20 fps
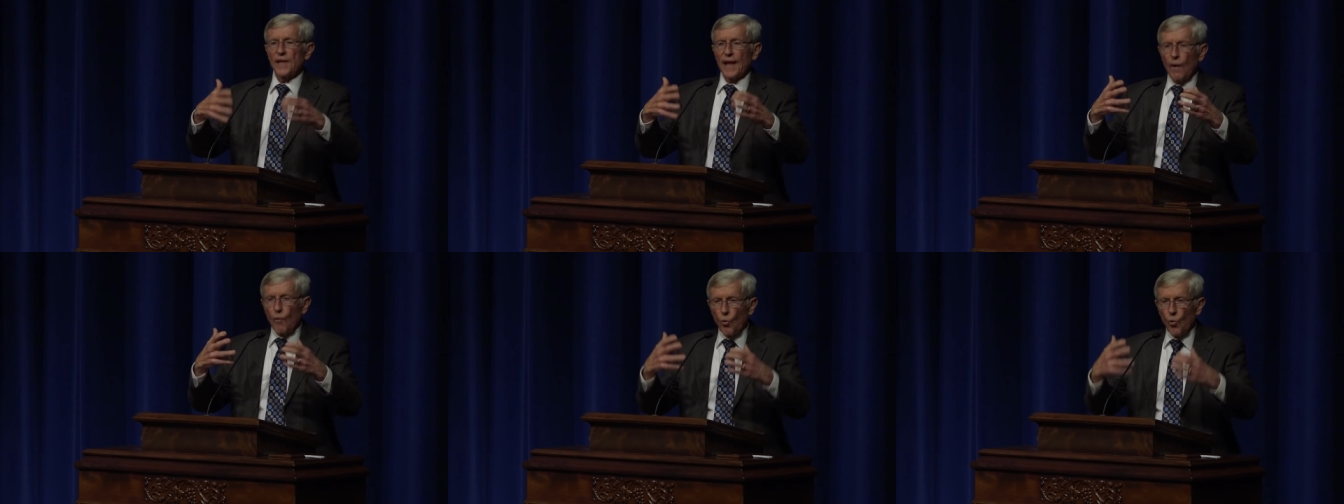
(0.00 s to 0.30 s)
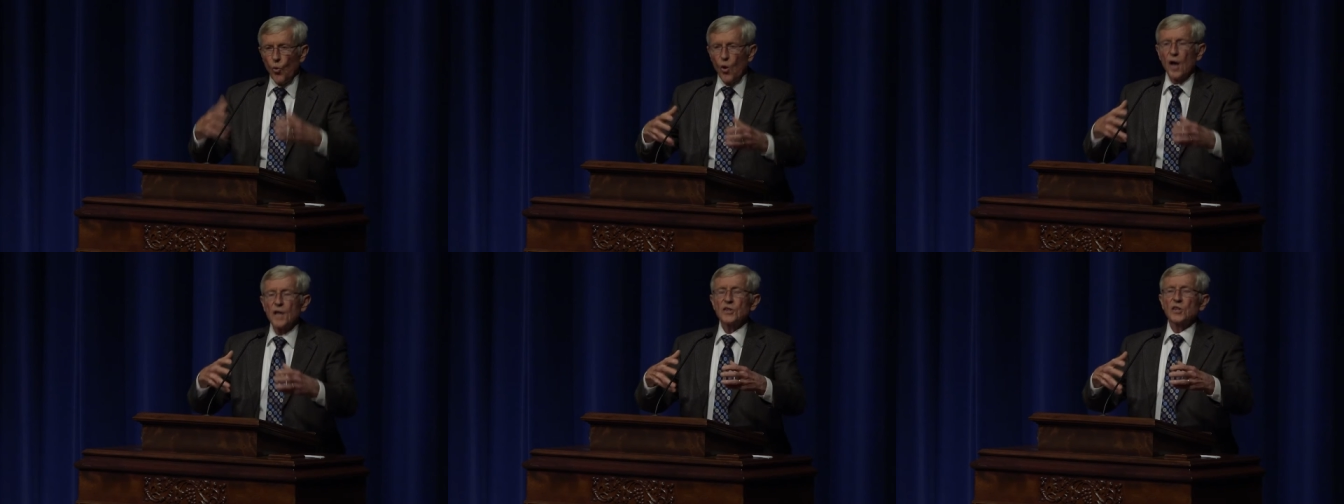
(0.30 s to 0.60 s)
that
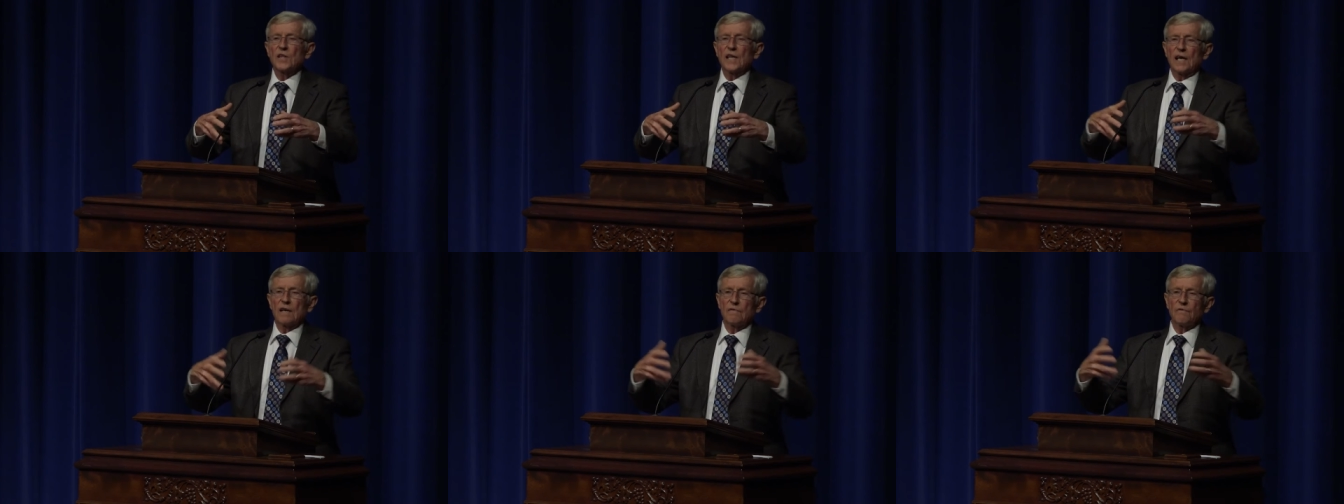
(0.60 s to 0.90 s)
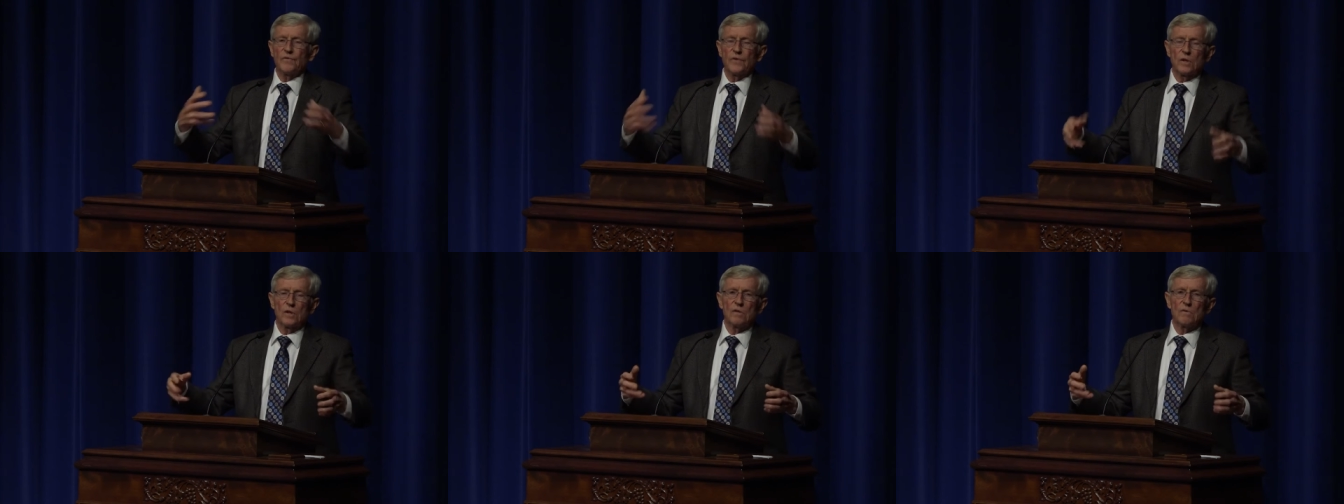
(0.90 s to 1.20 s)
want
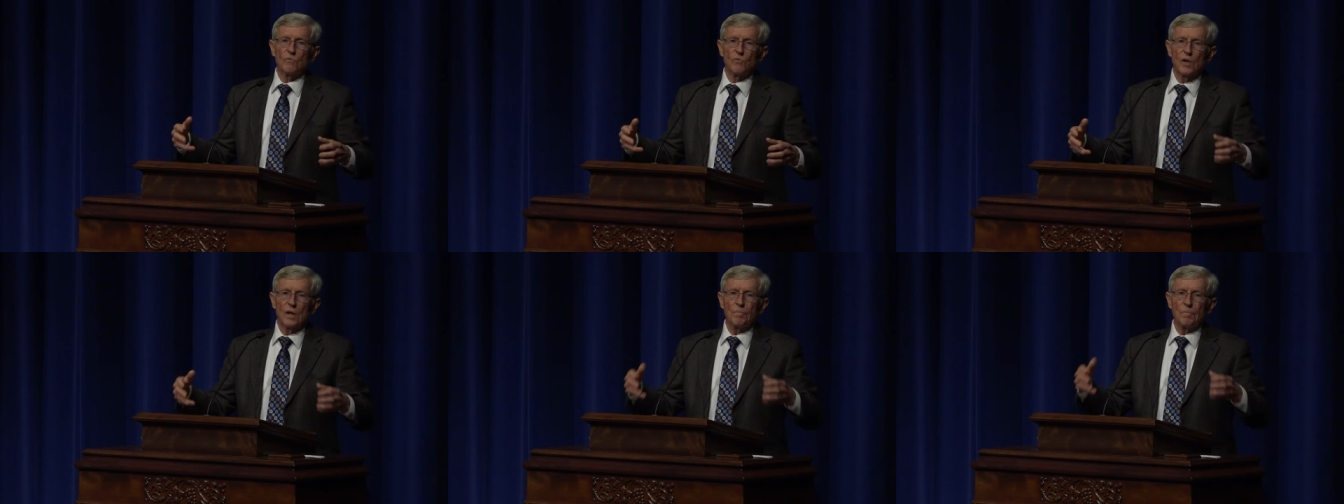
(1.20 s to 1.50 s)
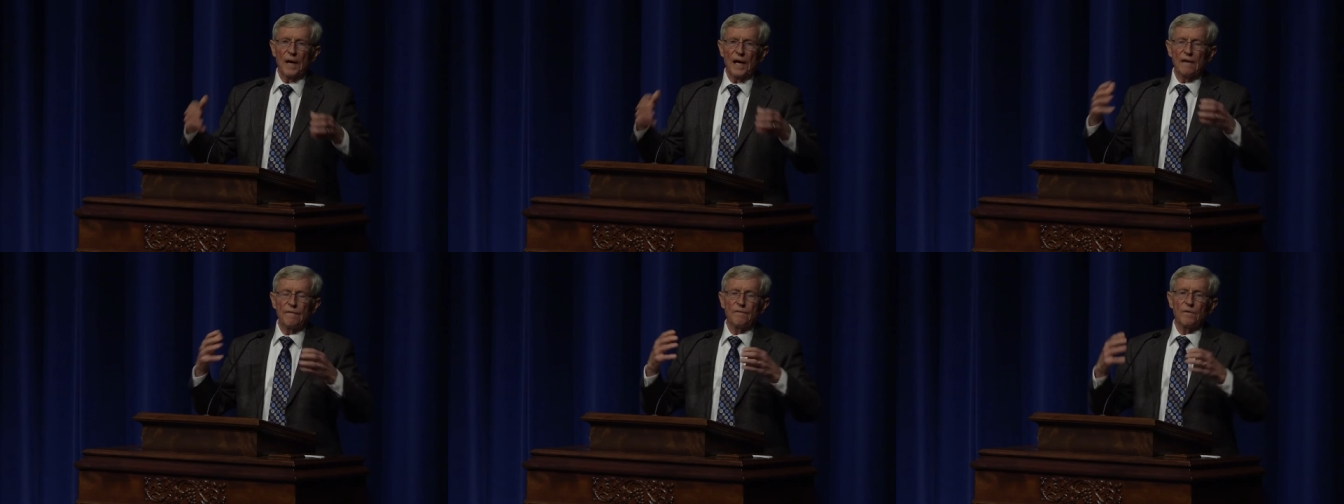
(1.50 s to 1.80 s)
that food and will
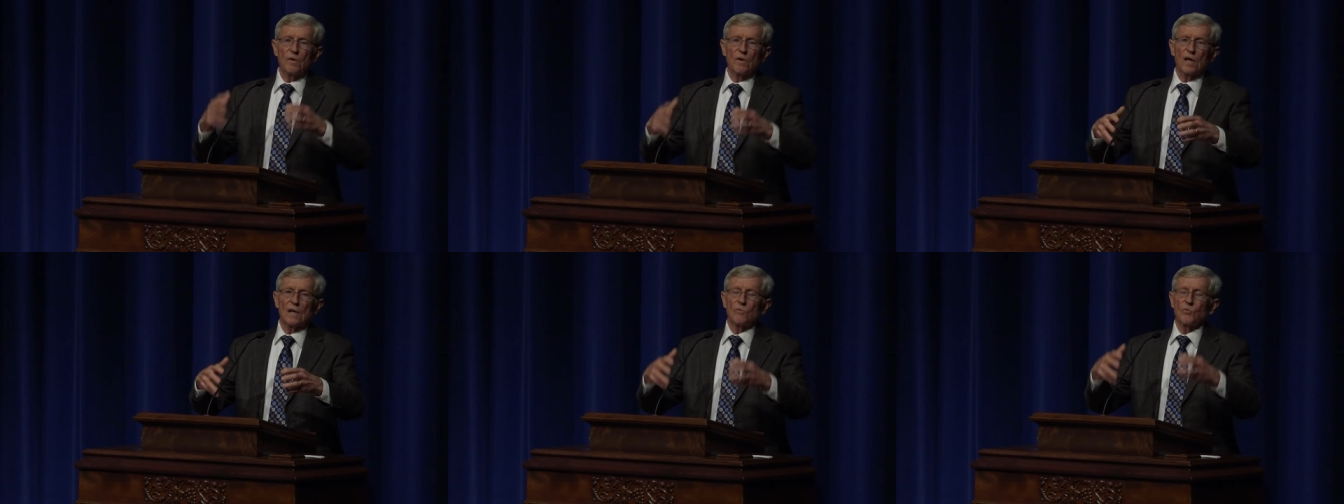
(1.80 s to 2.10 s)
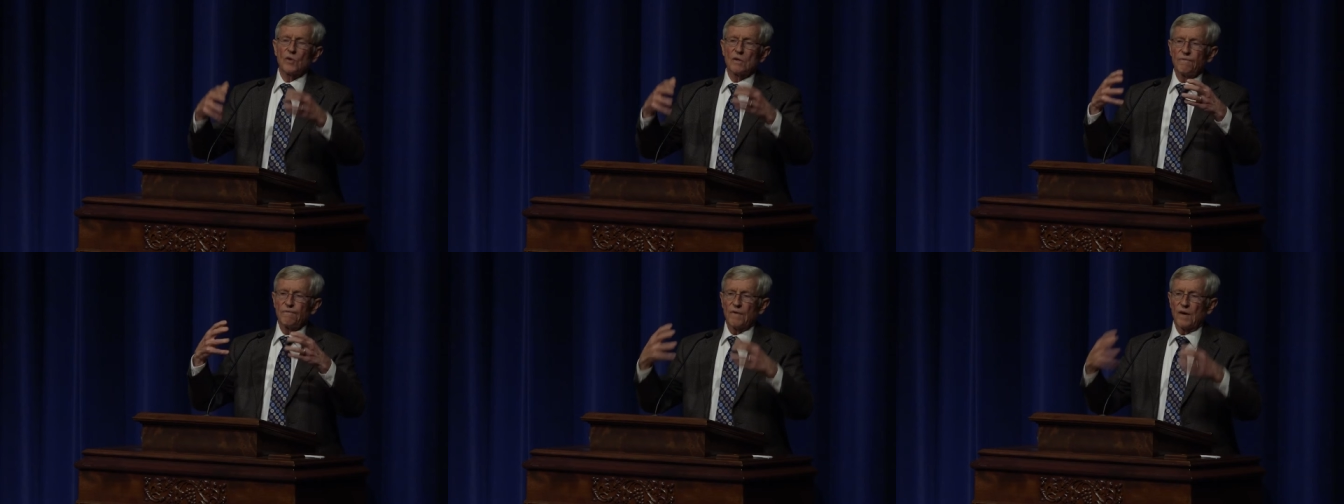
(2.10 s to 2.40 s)
pay for it
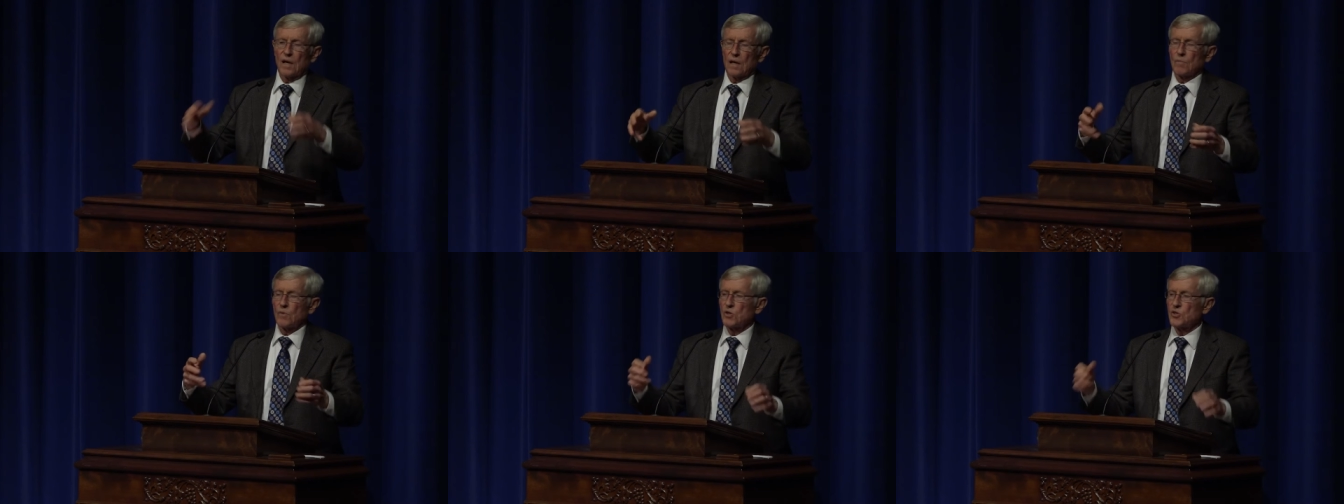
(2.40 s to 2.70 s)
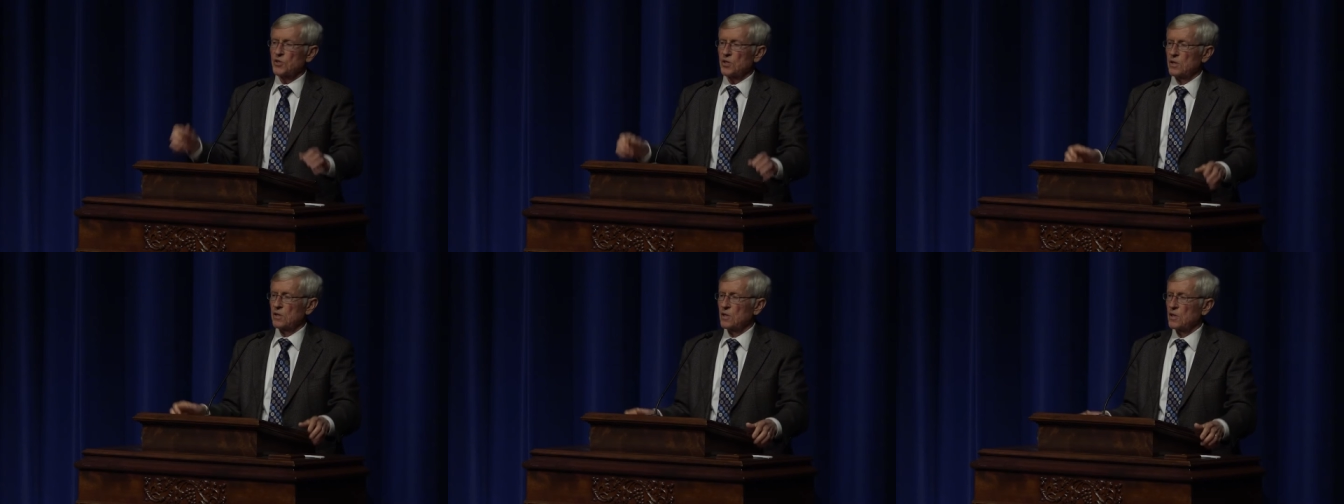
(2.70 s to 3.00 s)
with
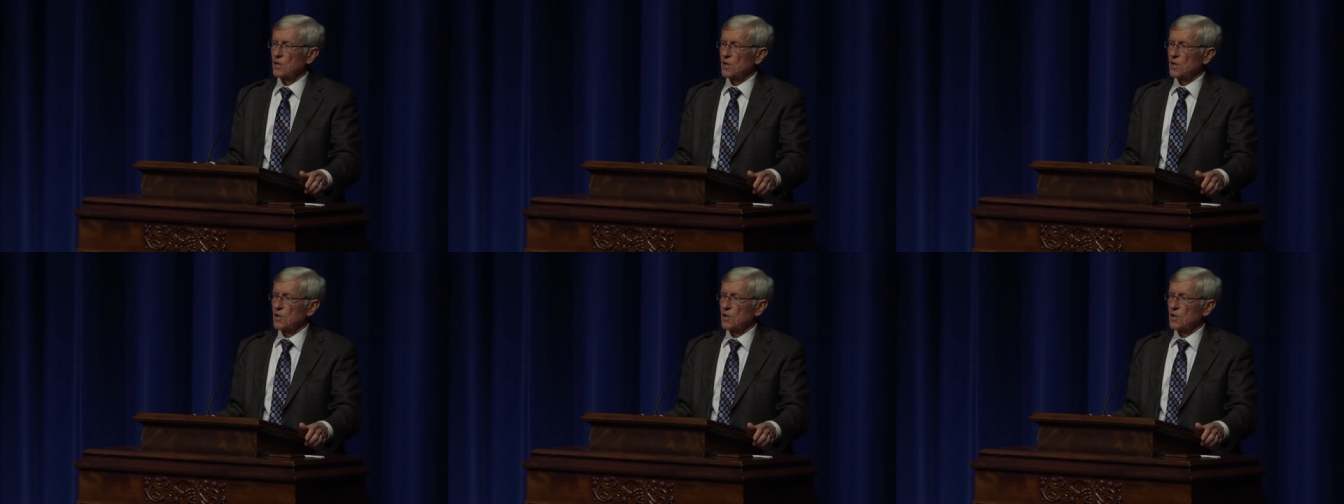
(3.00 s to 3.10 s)
farmers